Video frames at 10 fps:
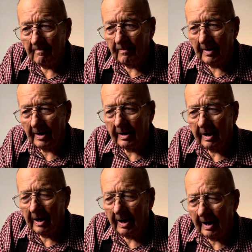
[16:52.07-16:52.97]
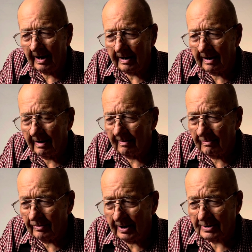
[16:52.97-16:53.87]
But
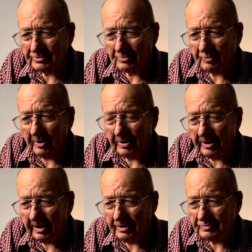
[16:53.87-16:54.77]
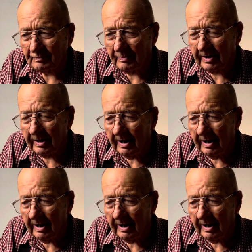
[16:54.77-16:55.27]
this is what gets me,